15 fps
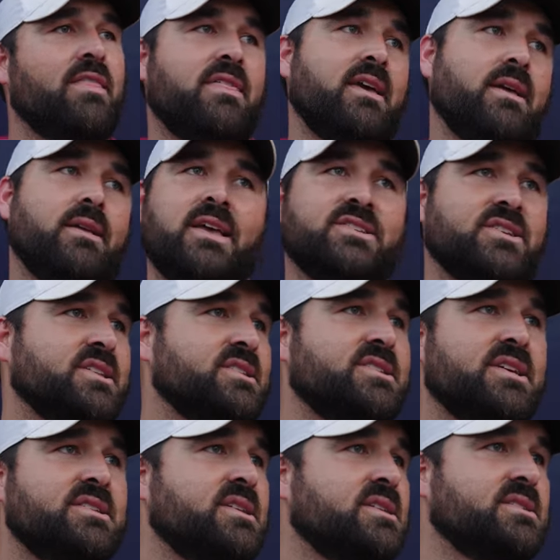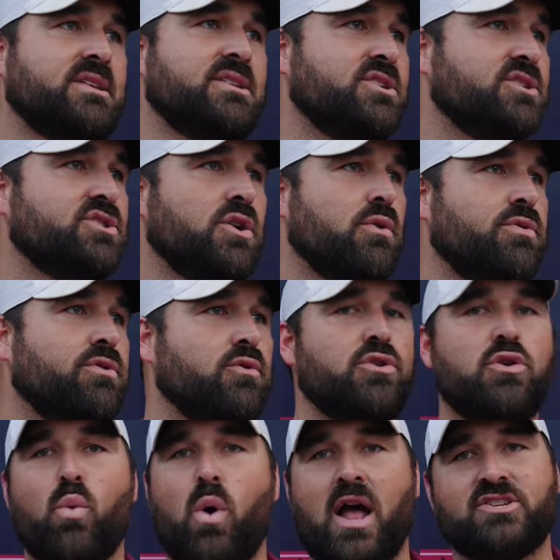I think his consistency just showed through.
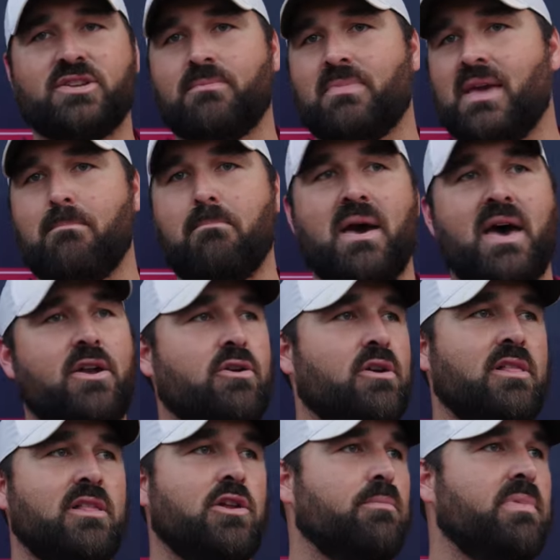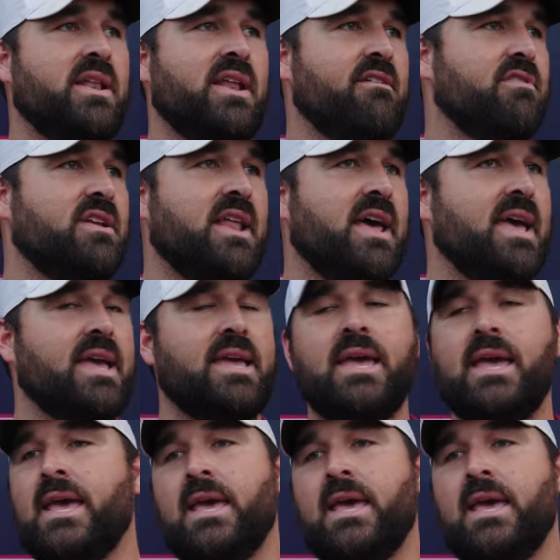You watched him get better a little bit every day.